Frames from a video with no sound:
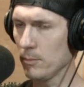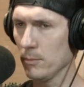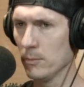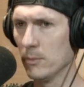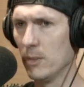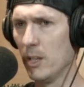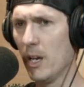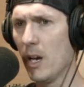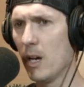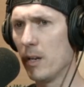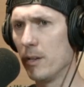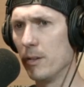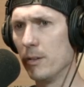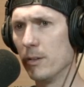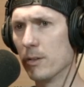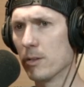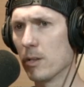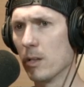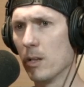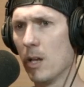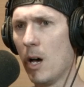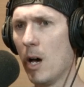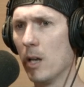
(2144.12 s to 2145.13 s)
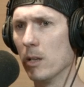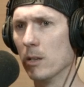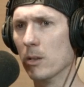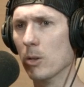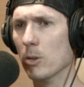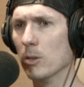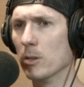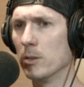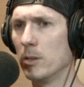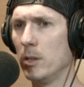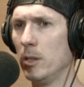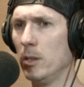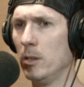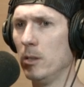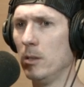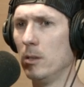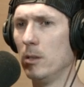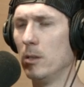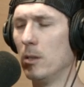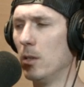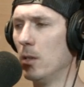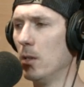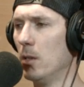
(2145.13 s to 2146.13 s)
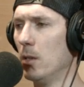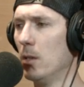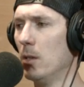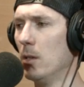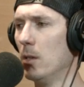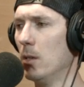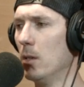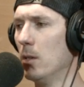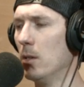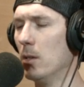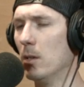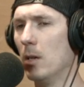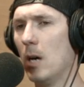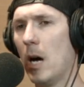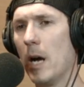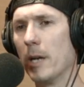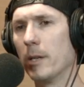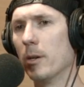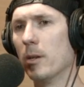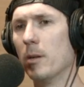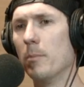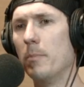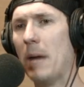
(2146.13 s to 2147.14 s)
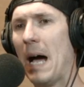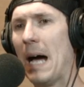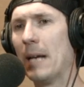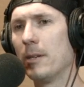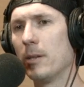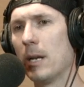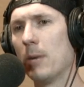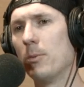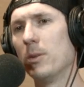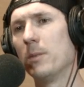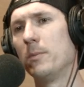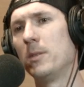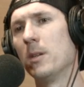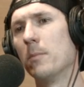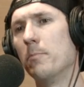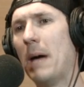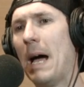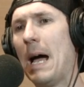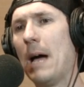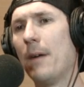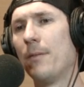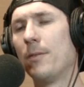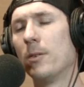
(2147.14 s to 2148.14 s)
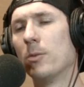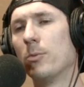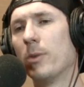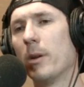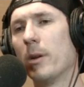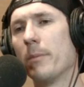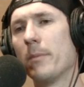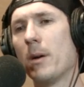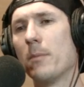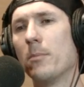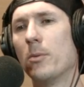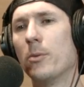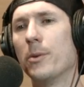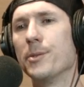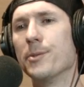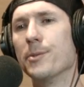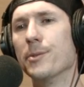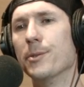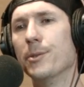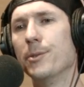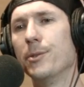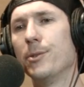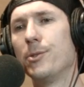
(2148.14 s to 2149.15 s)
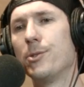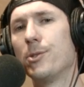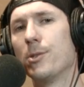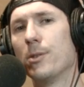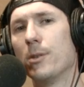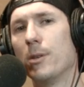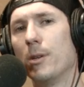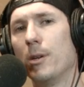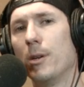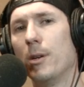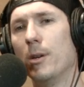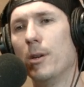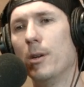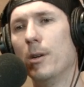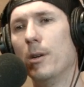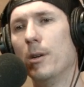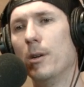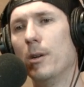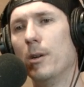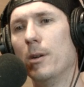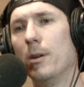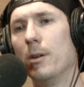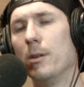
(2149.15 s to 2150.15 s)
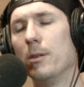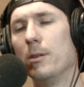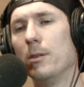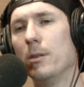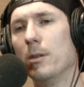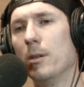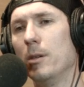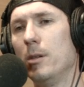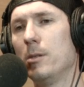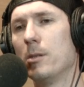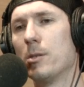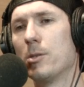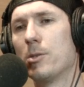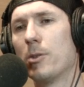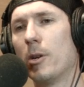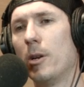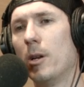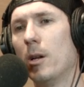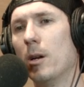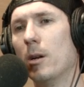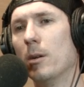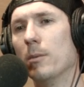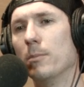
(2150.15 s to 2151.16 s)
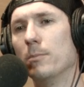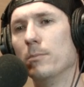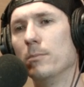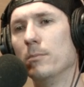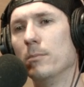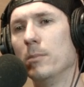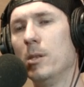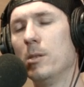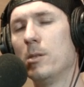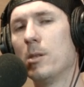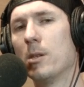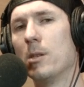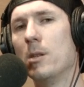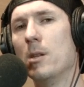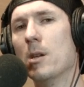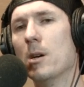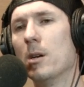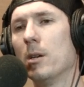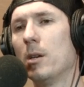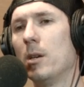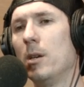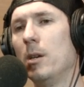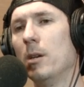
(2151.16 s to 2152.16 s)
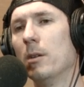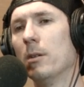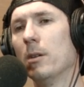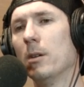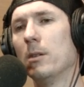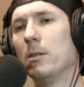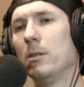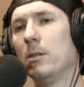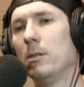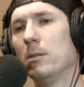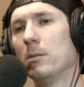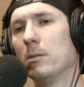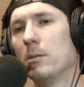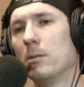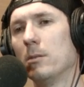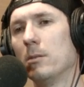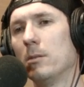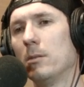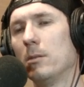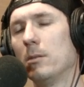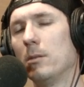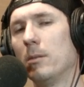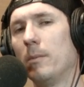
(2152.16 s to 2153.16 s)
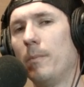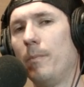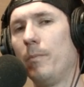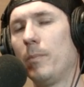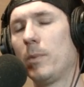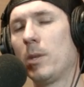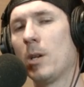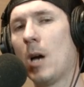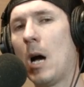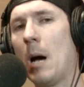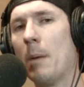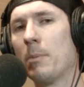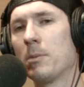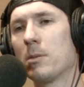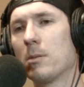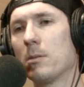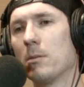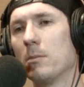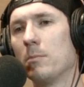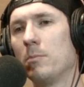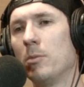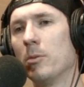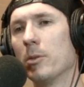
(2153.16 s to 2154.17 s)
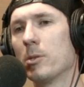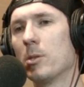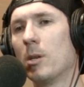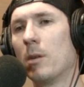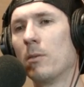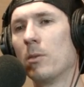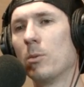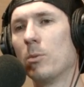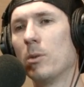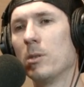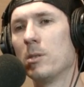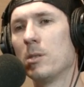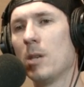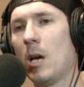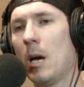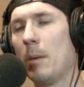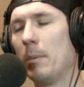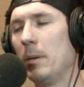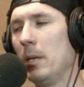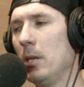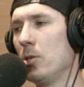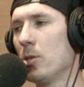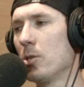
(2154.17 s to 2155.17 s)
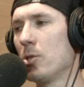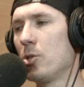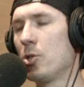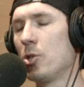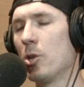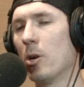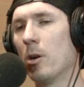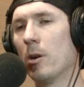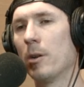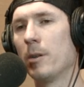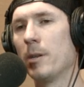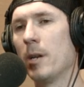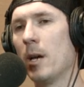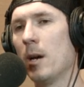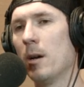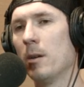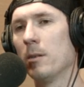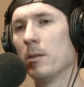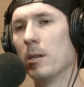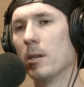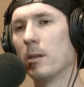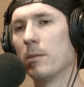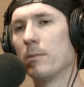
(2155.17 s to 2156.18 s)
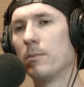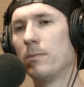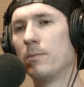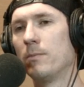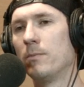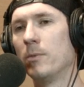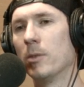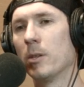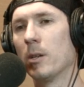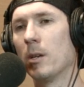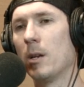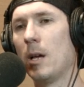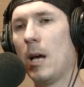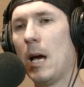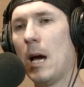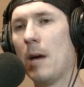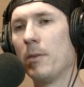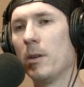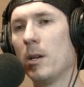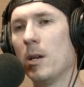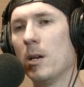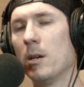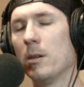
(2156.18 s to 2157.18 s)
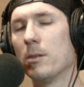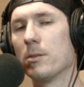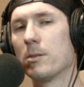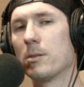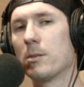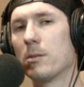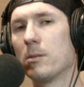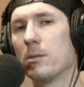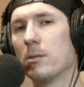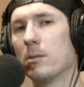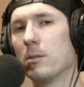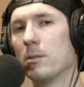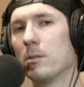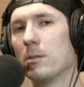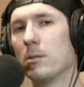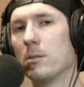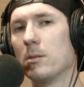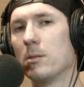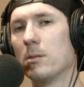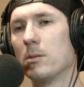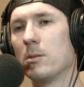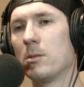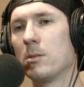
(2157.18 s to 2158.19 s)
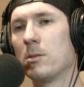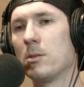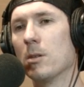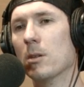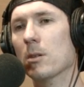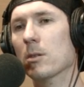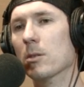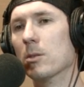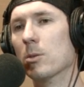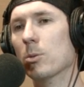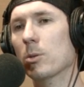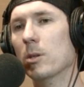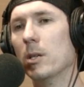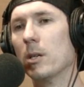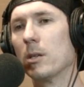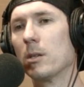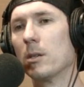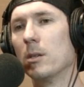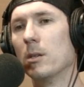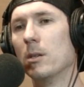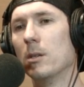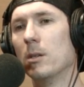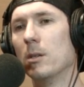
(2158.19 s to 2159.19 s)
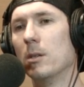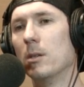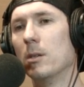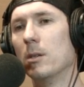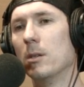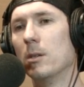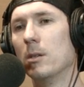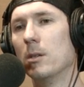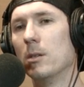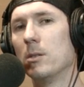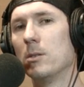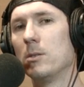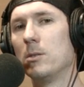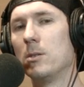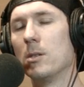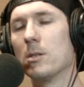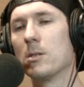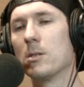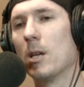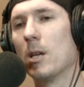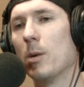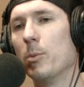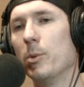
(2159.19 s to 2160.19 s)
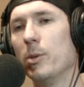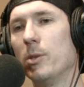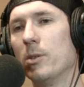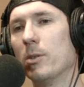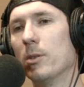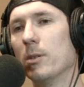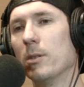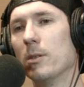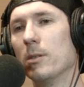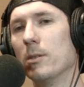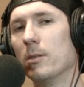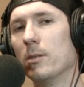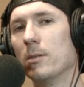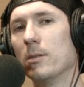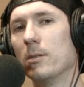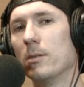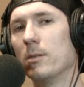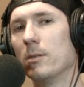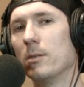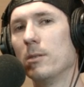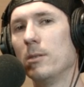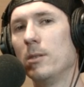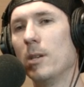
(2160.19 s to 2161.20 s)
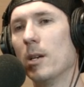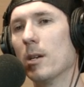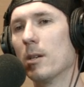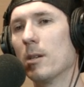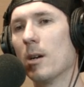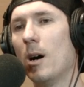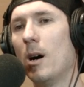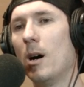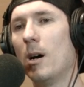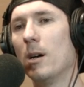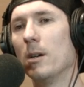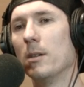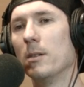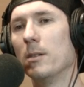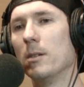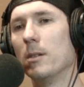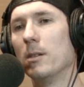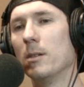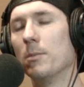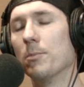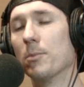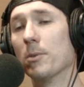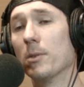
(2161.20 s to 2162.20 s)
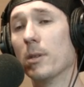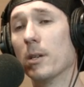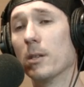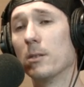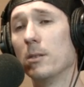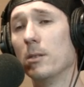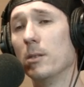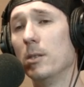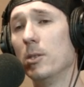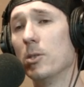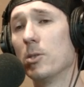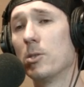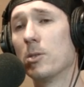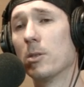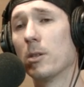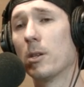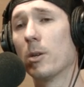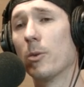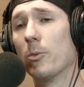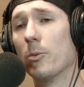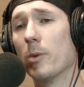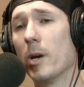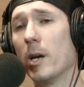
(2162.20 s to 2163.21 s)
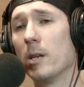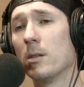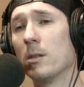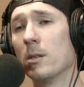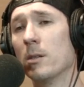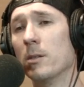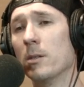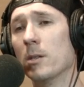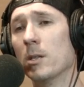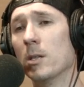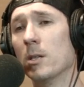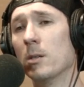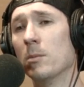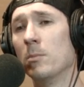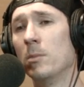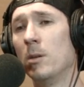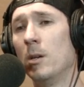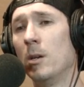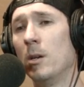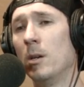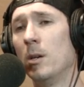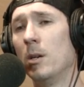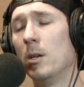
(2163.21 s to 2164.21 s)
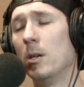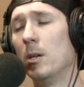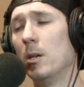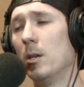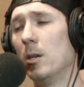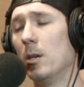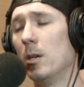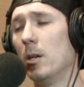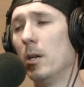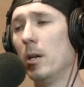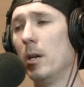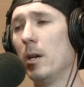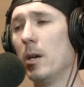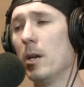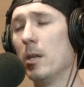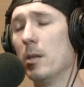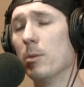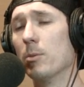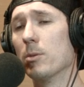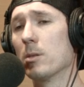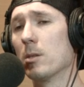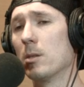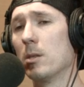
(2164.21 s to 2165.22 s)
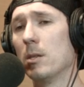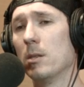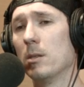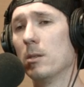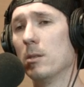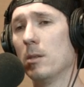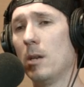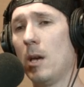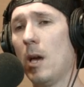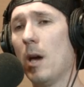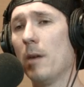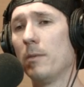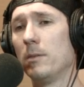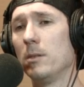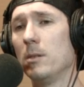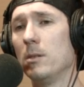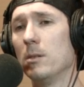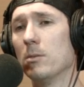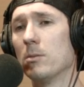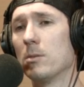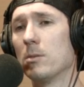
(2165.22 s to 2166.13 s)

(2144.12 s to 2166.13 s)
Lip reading: yeah, dude, there's a lot. Loyalty. I'd go to bat, dude. I went to bat for one of my boys in Nooch. You know, he's the nug hero, dude. Cops pulled us over one time and he just charred down like friggin' half an ounce so quick just we couldn't get caught. And we're like, dude, he just took it right to the dome. And it was hefty. He